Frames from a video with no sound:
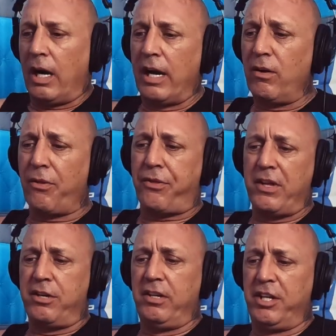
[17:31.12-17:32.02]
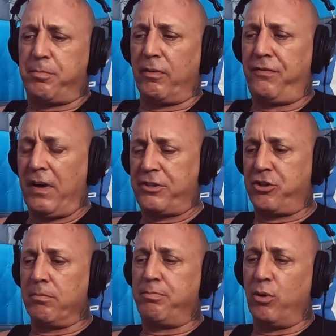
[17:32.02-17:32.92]
I don't think you need to
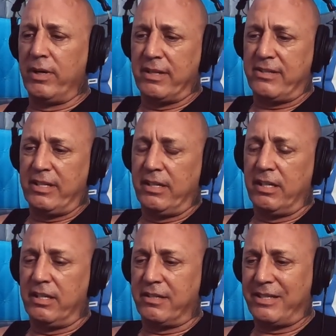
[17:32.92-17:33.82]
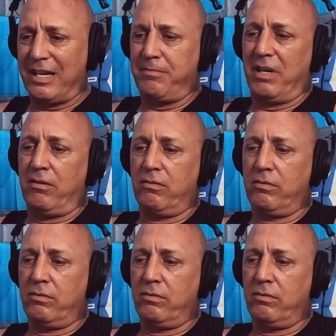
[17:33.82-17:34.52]
perfect your buoyancy in side mount.